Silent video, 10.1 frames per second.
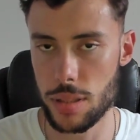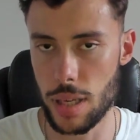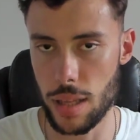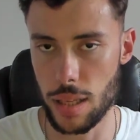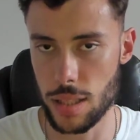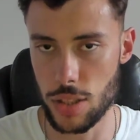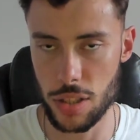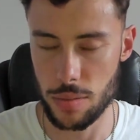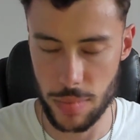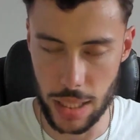I think that's
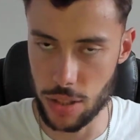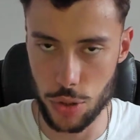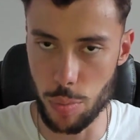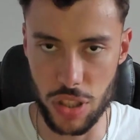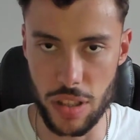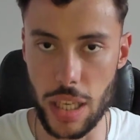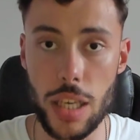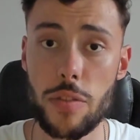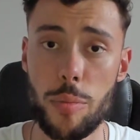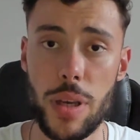just too much
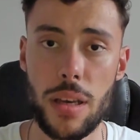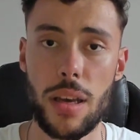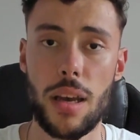thinking for me.